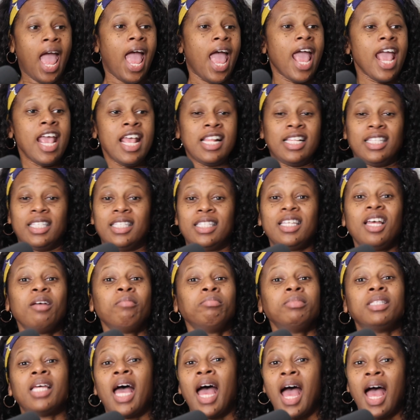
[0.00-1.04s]
And
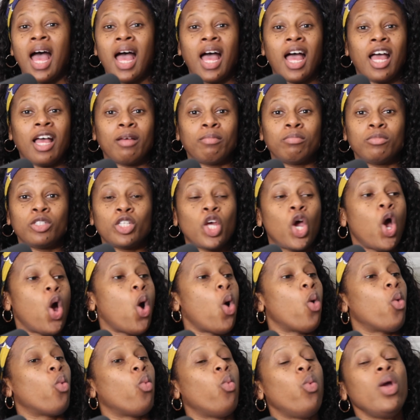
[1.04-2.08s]
sometimes
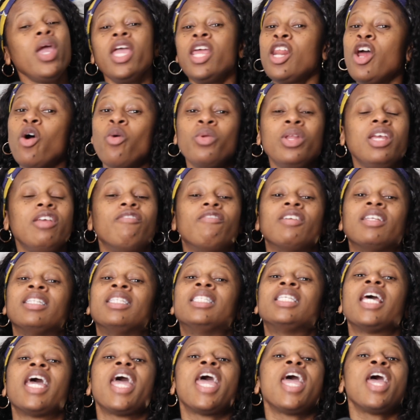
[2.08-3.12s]
we don't even
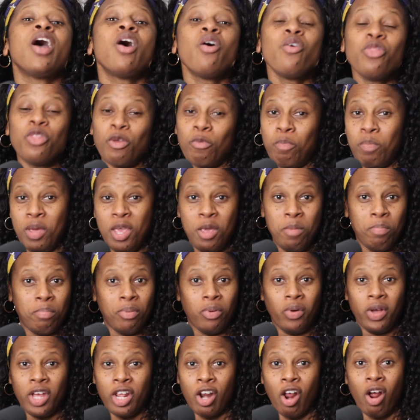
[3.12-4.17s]
tell the
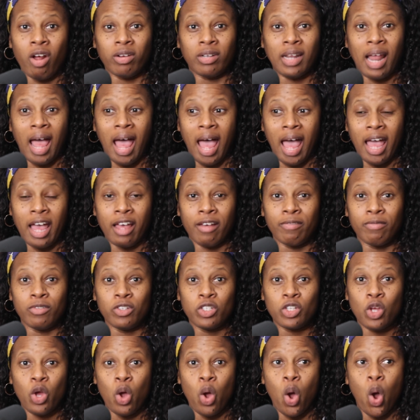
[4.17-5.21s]
people in our
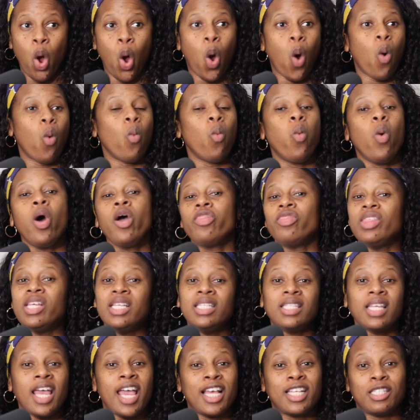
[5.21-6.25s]
lives what
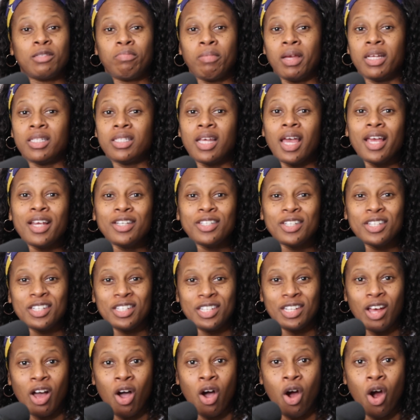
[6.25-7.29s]
these
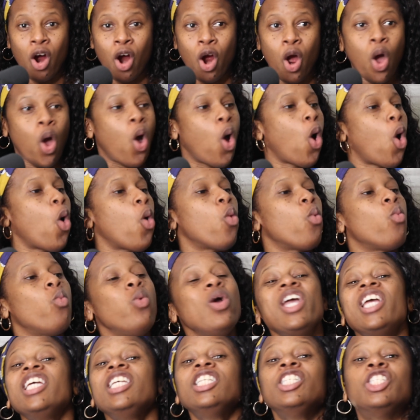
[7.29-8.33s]
expectations are.
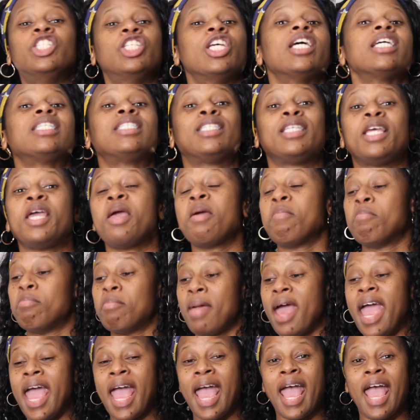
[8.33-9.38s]
We just get
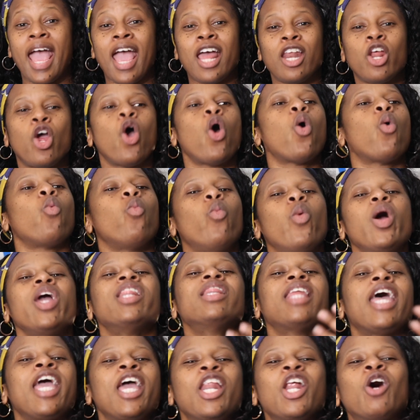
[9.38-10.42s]
mad
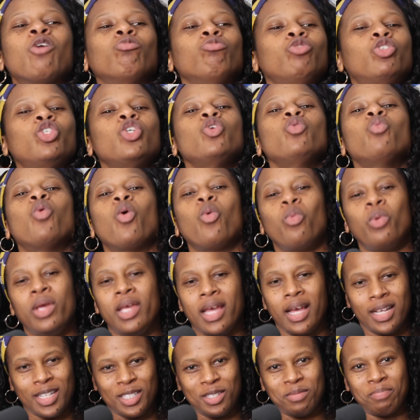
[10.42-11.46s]
when they don't do what we
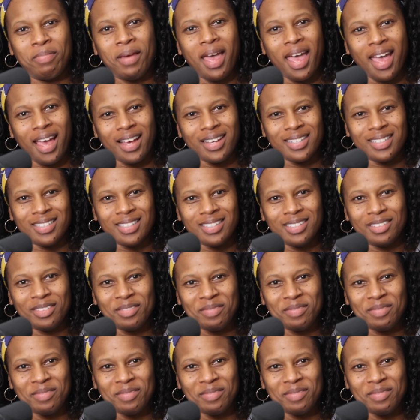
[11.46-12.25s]
expect.